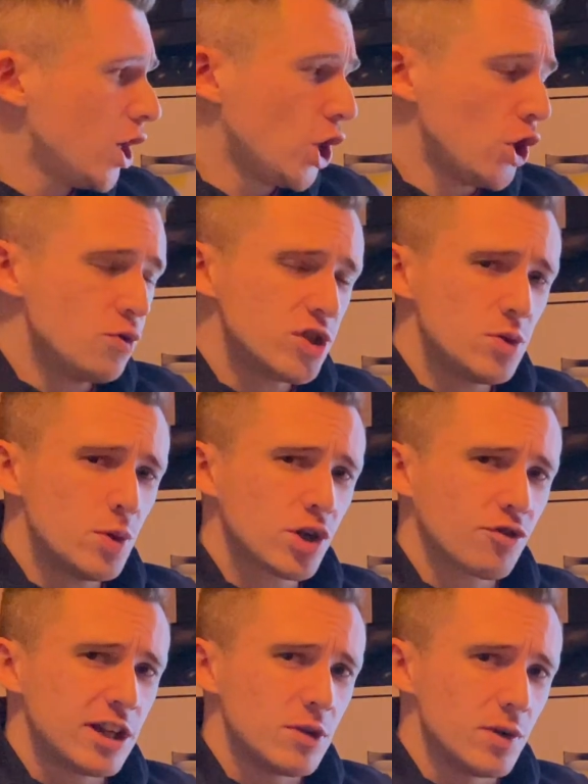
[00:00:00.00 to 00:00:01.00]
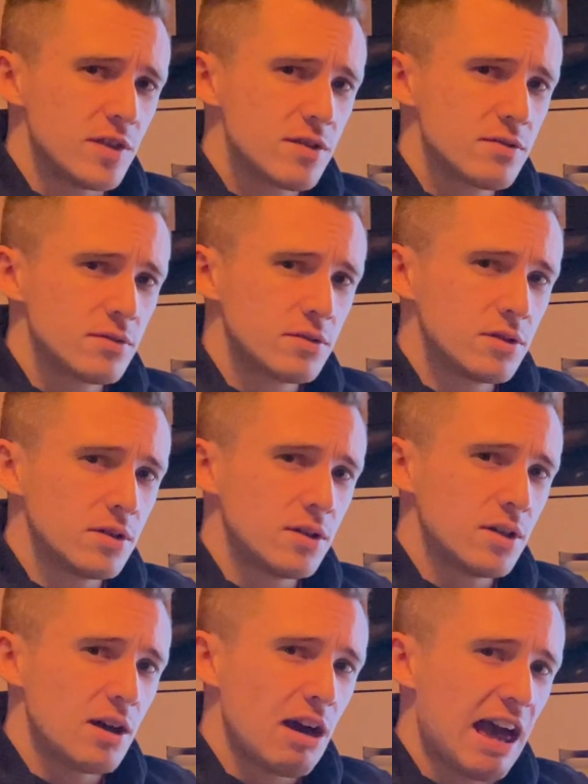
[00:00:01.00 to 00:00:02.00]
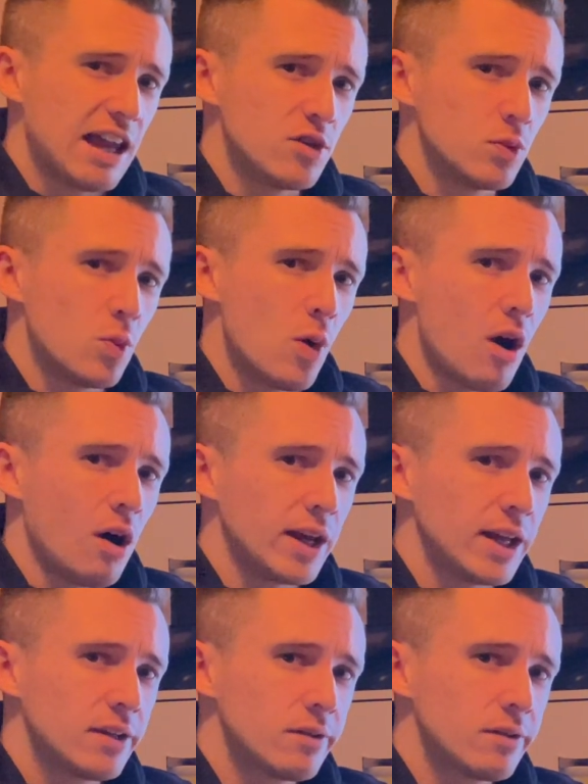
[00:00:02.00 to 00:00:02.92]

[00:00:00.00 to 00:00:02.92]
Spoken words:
Who do you agree with and why?